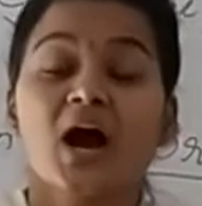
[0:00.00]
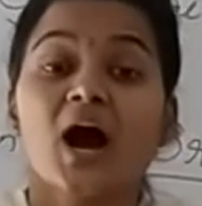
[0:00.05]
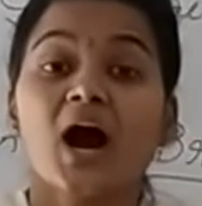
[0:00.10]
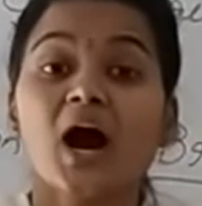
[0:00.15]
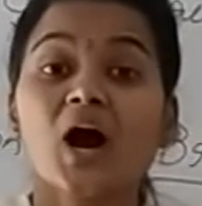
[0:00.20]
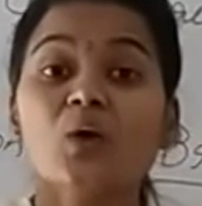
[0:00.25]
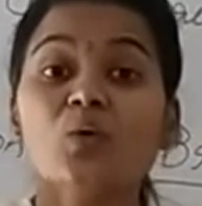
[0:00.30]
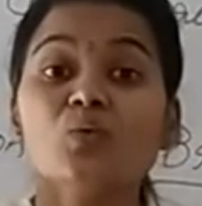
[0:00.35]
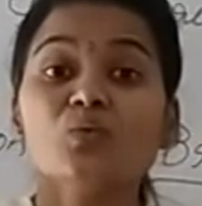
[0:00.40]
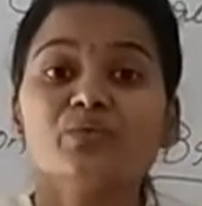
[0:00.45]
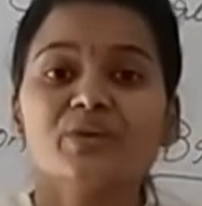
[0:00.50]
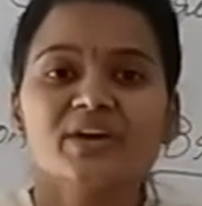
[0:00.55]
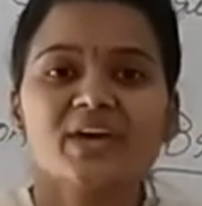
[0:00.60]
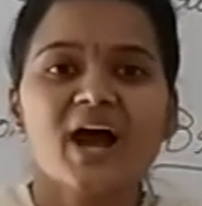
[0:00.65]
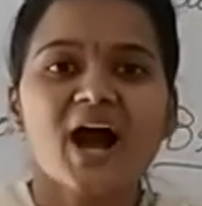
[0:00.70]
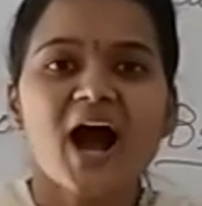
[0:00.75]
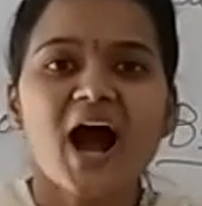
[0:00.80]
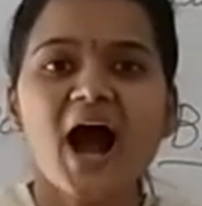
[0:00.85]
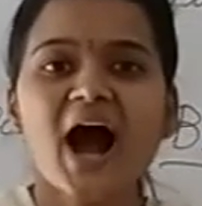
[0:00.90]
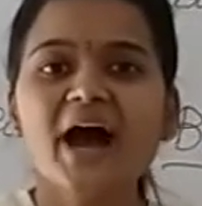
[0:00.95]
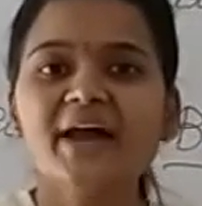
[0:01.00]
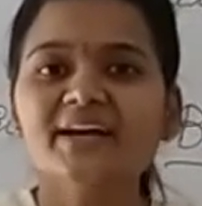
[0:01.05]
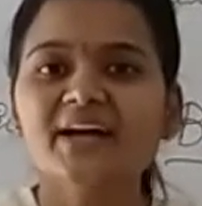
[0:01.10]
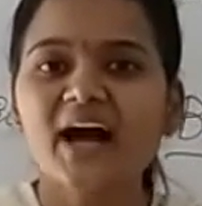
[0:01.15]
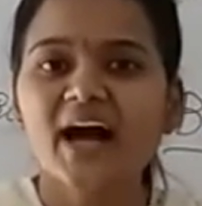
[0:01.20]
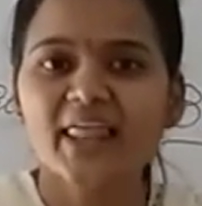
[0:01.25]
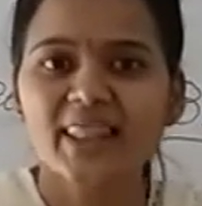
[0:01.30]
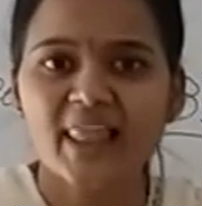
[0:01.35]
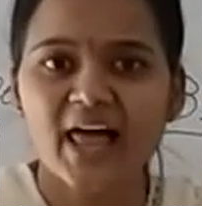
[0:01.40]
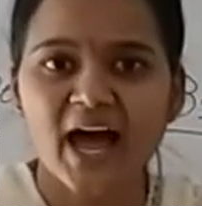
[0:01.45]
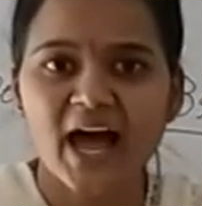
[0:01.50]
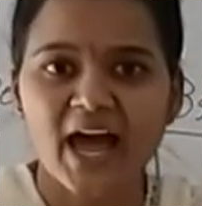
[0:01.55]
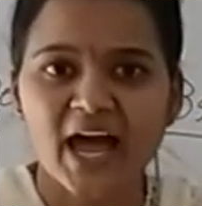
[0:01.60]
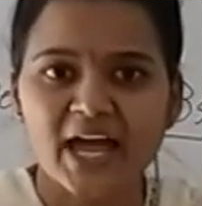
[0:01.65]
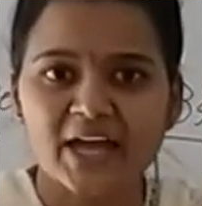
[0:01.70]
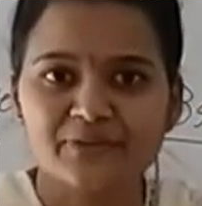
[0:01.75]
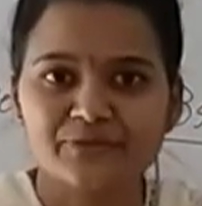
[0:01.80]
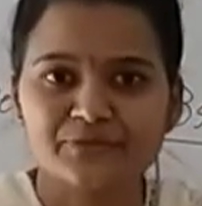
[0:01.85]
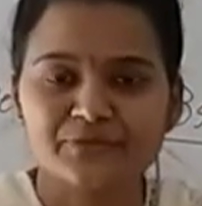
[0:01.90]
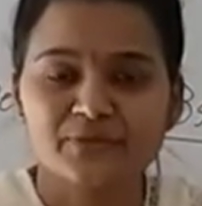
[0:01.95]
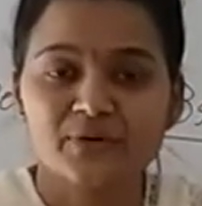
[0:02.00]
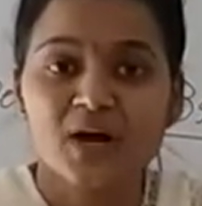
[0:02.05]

How we are alive?